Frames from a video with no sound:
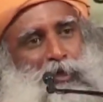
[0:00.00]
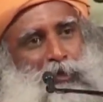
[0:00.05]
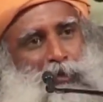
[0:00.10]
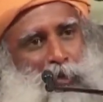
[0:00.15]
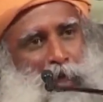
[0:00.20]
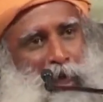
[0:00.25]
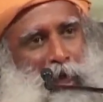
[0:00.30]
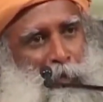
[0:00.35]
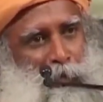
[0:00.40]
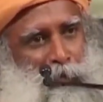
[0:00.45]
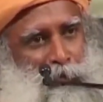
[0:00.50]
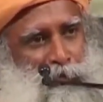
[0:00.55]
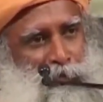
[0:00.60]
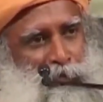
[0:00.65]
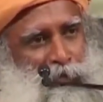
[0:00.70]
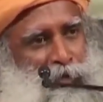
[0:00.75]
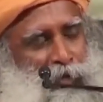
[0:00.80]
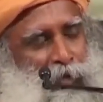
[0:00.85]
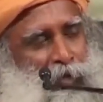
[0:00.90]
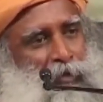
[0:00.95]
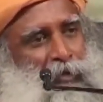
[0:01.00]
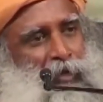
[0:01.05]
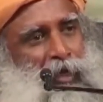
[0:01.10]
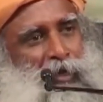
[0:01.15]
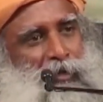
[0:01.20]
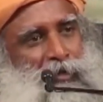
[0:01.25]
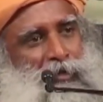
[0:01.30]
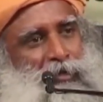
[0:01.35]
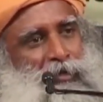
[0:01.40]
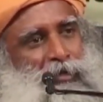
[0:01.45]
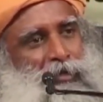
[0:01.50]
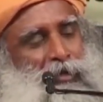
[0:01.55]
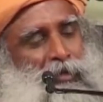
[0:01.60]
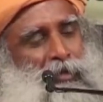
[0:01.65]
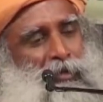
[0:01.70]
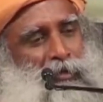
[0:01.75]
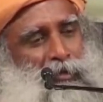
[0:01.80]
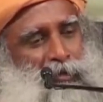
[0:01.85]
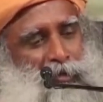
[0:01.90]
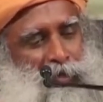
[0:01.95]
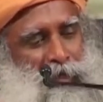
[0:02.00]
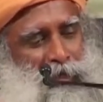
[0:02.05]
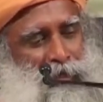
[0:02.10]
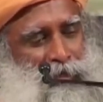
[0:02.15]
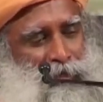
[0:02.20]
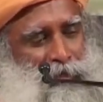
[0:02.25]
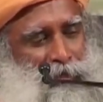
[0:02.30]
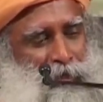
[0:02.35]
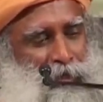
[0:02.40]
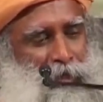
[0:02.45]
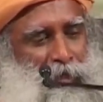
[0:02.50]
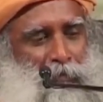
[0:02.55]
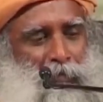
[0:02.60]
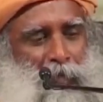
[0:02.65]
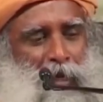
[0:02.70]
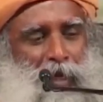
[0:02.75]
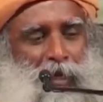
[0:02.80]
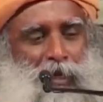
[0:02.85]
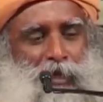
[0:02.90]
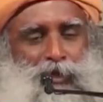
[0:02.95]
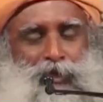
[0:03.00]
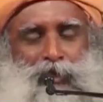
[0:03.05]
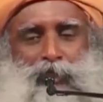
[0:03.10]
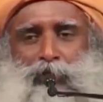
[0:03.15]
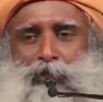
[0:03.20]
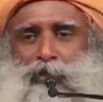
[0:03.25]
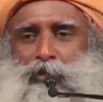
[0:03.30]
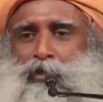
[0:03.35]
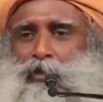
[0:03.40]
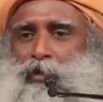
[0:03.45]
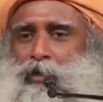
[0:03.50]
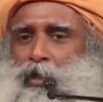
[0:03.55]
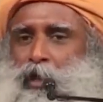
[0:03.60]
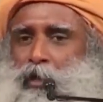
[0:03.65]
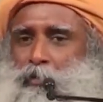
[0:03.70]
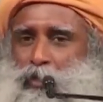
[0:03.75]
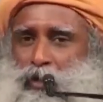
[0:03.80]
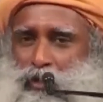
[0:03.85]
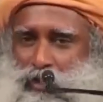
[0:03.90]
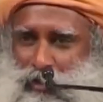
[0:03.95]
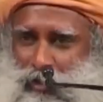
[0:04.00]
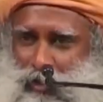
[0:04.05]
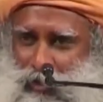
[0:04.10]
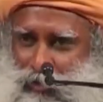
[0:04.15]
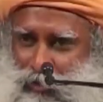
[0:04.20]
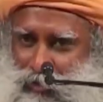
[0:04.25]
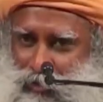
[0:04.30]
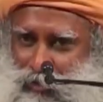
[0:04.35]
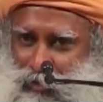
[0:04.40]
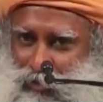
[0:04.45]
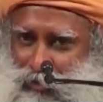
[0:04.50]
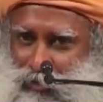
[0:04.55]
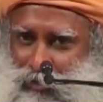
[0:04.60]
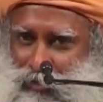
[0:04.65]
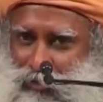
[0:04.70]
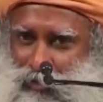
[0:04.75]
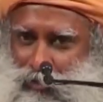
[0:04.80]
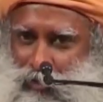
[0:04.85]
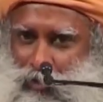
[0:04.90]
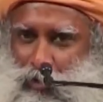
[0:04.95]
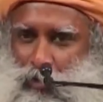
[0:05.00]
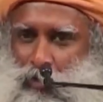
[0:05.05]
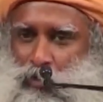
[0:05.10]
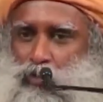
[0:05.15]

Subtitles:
has to happen, that just in managing a business,